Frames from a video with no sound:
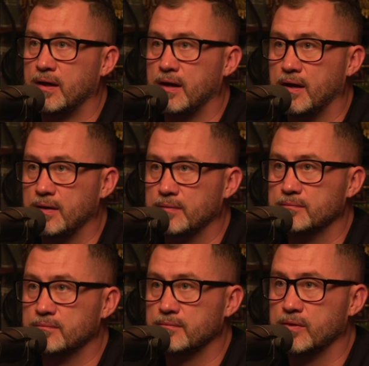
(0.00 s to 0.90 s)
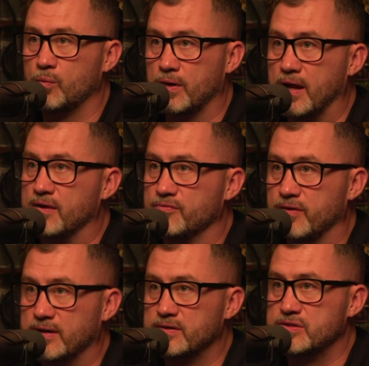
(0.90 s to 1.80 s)
Um, we're not
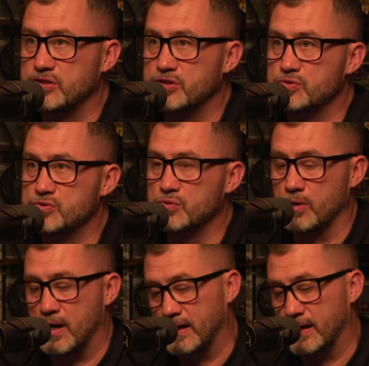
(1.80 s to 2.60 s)
afraid to use the rod.